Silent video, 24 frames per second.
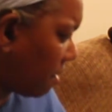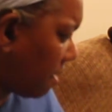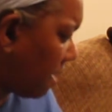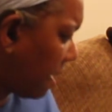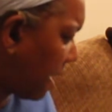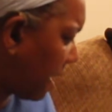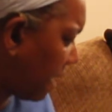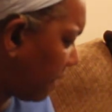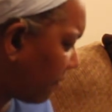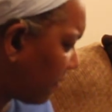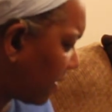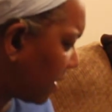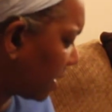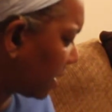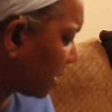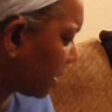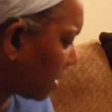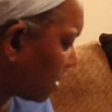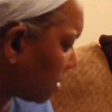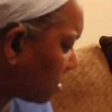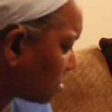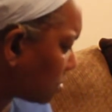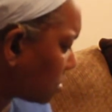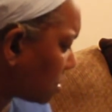And then it
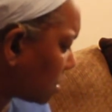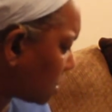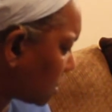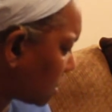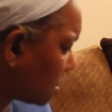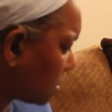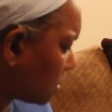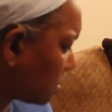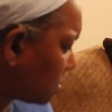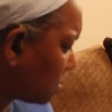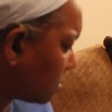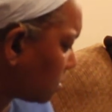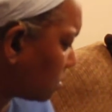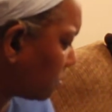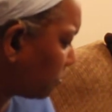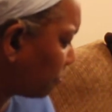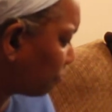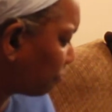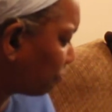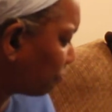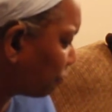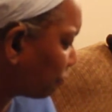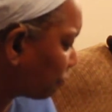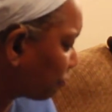goes to,
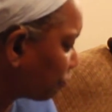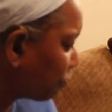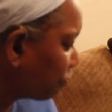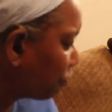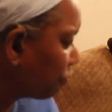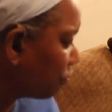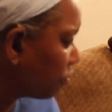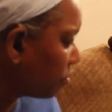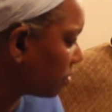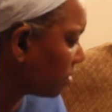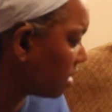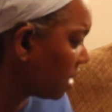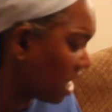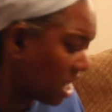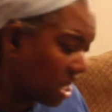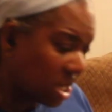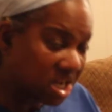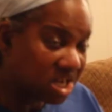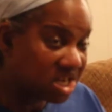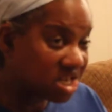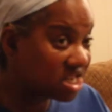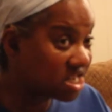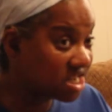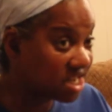
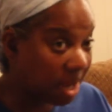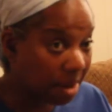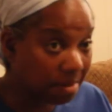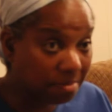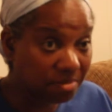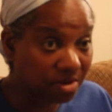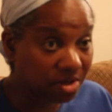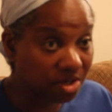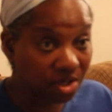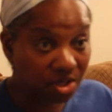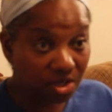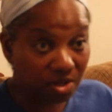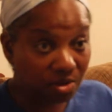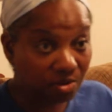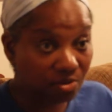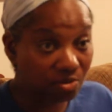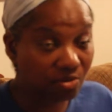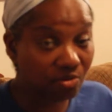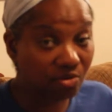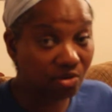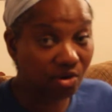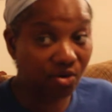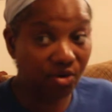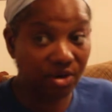some of
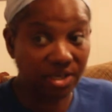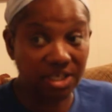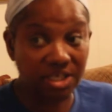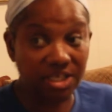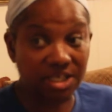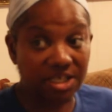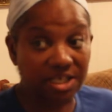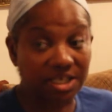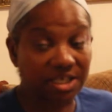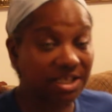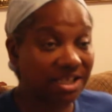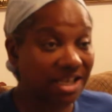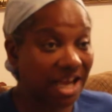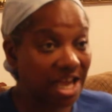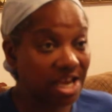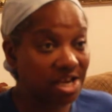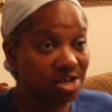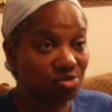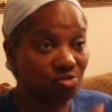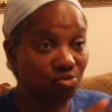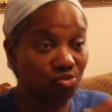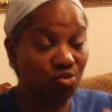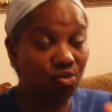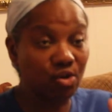you Christians like
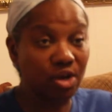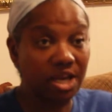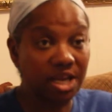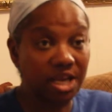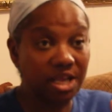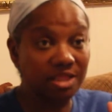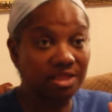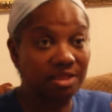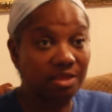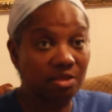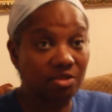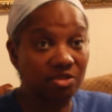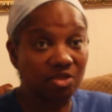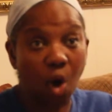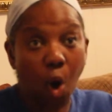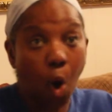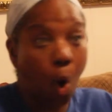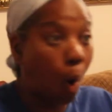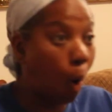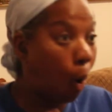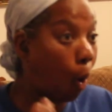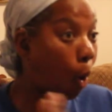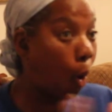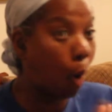to read the
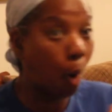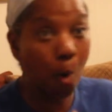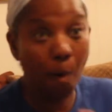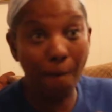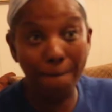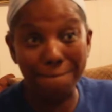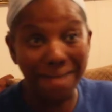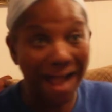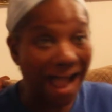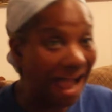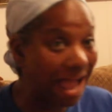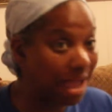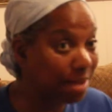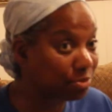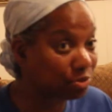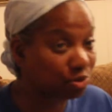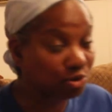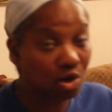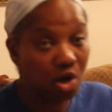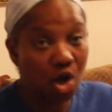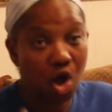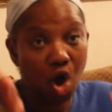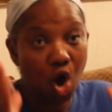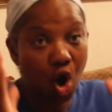whole Bible,
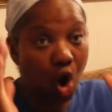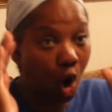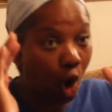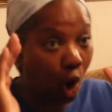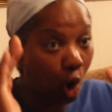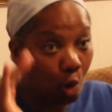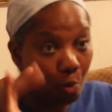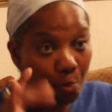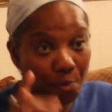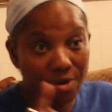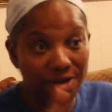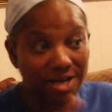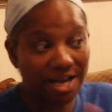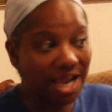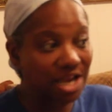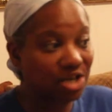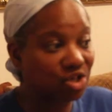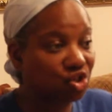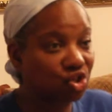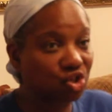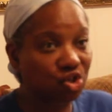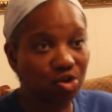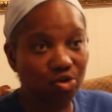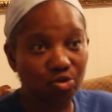hoping
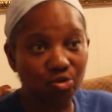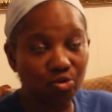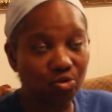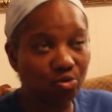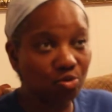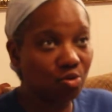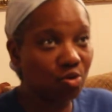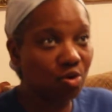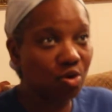that you